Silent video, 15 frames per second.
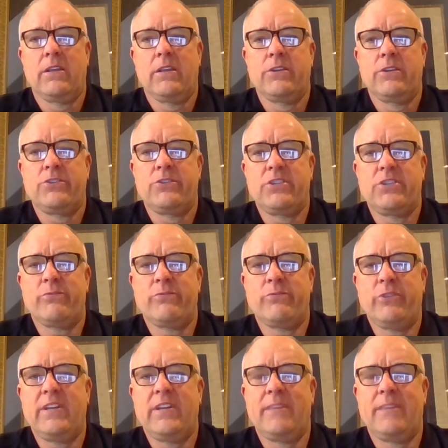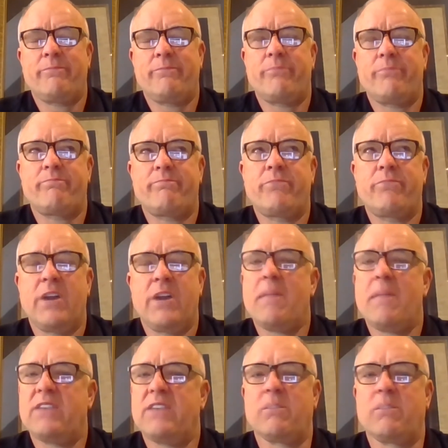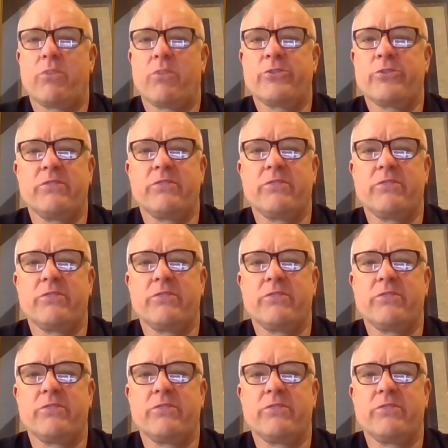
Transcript: she's a really pretty amazing person,